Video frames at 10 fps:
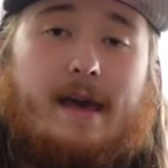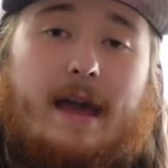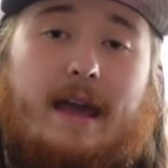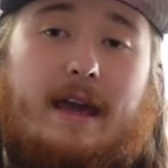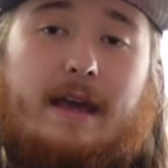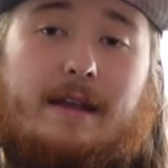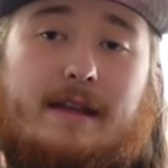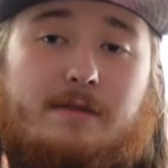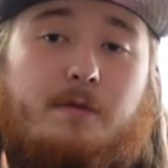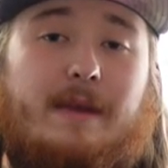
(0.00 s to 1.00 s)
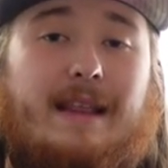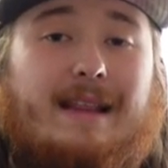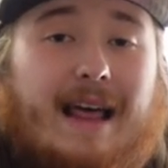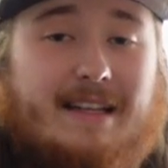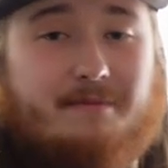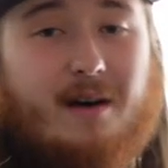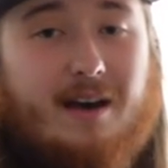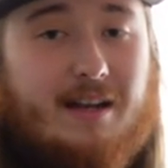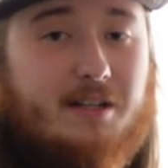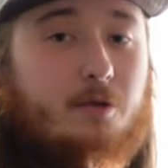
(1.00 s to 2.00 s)
And this will be the last
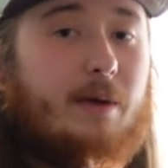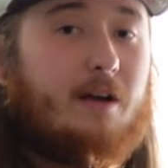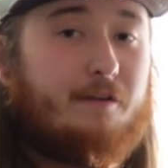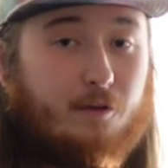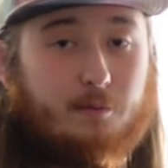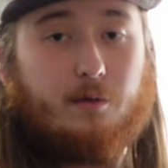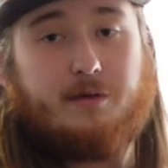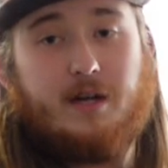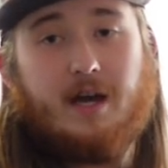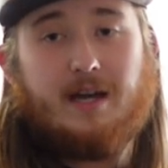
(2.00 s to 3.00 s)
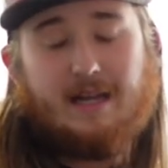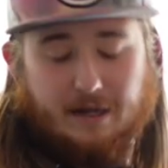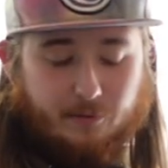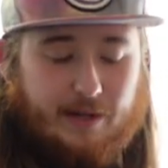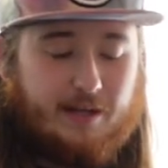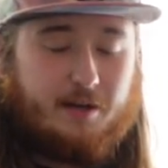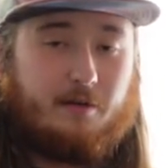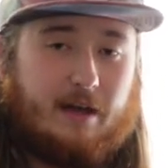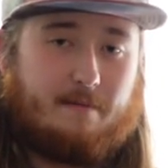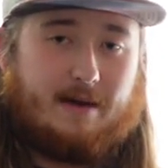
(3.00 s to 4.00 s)
mod until we are full bolt-on, and we can
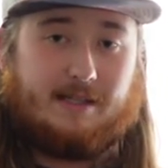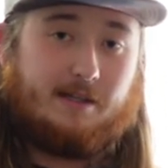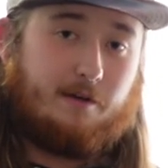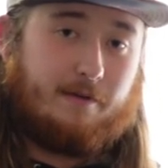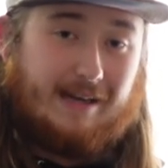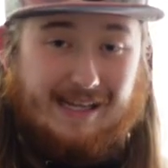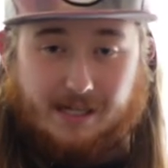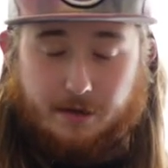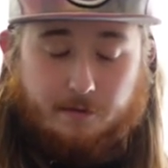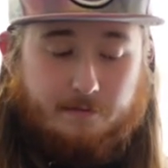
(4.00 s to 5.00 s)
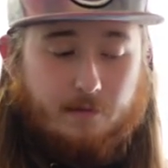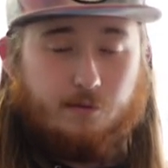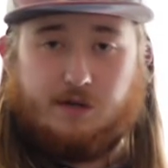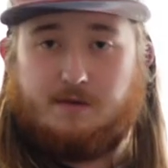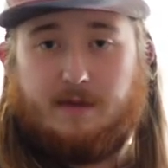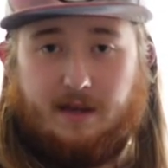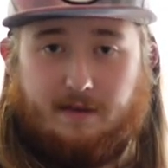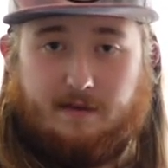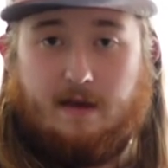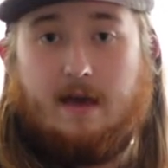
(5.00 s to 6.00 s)
go get myself an E tune, which
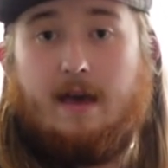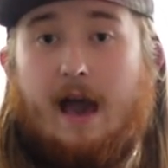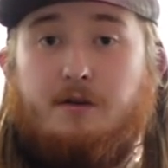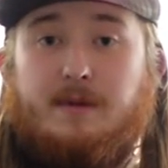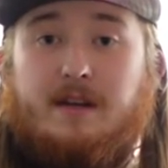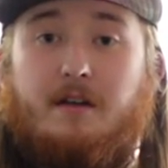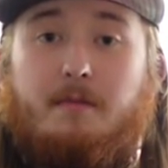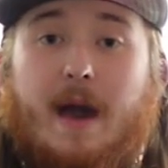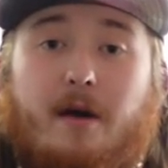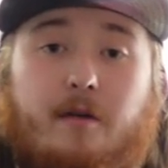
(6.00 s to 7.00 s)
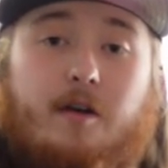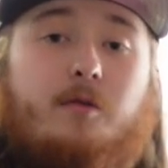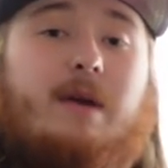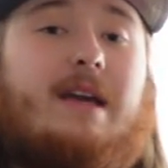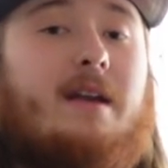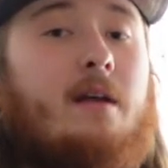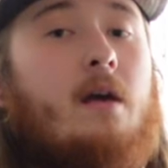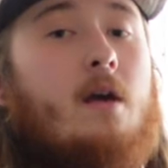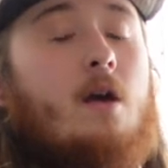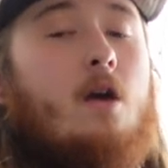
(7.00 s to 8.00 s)
means I would be done with power, and we could
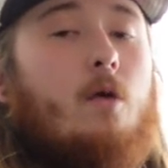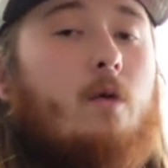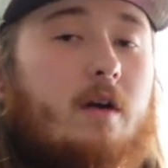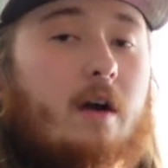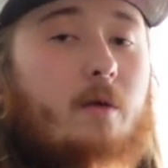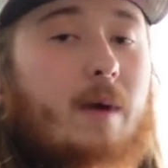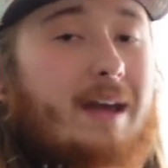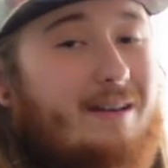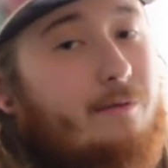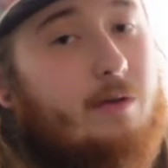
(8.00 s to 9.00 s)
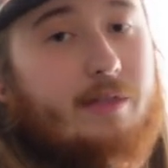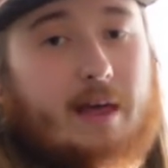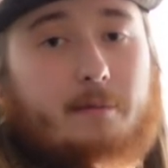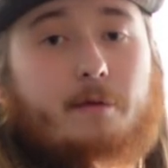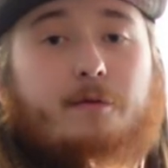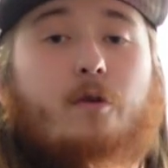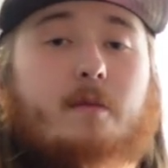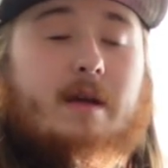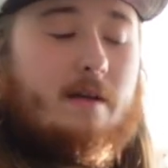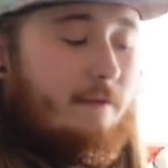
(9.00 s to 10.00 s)
work our way with, like,
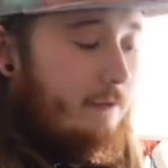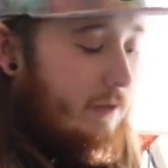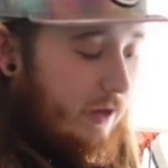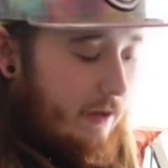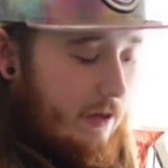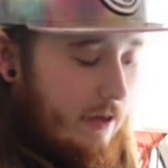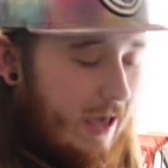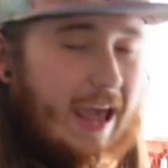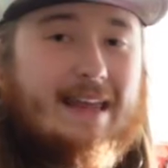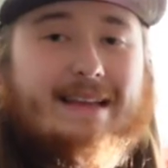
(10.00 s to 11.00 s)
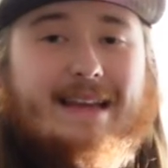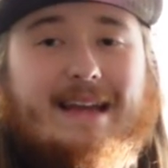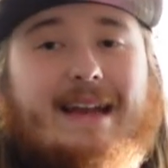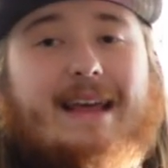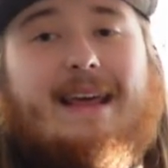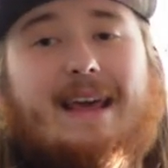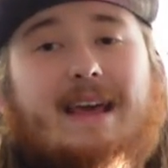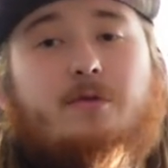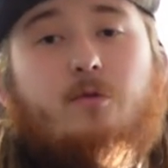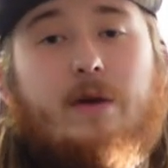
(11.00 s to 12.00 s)
performance, like, handling,
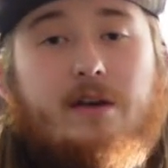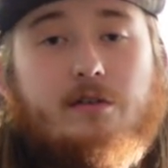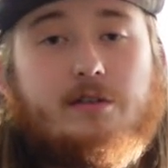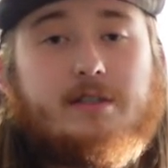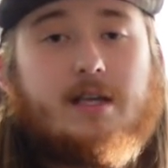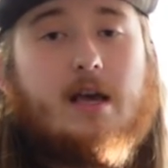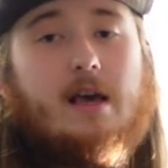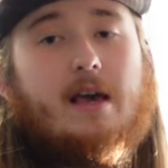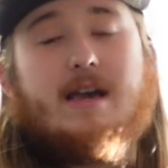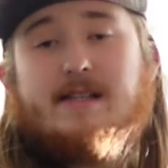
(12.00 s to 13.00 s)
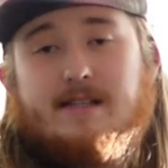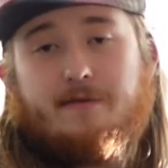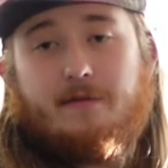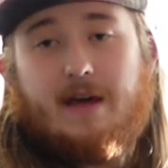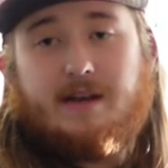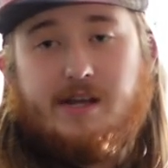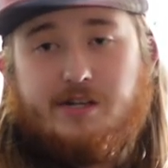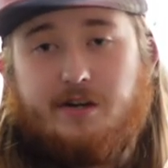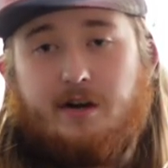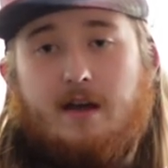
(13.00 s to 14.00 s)
and wheels and stuff of that
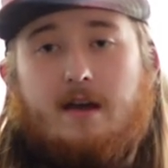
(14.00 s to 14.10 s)
nature.